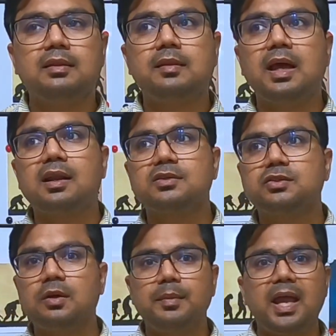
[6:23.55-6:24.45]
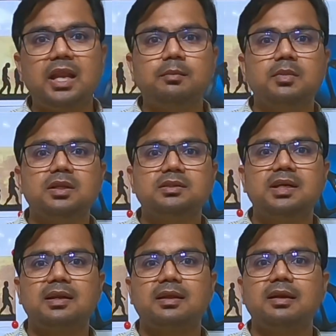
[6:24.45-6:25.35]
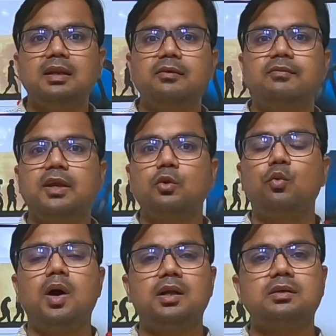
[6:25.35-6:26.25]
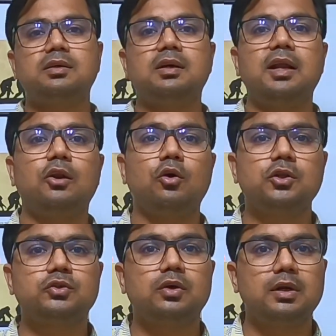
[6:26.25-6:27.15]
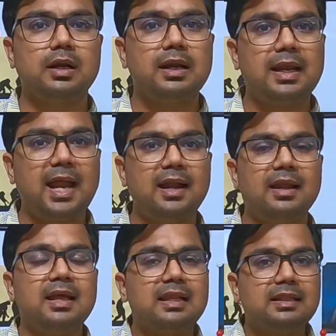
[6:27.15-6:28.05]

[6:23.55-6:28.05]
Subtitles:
There are some animals that can live in water and also on land.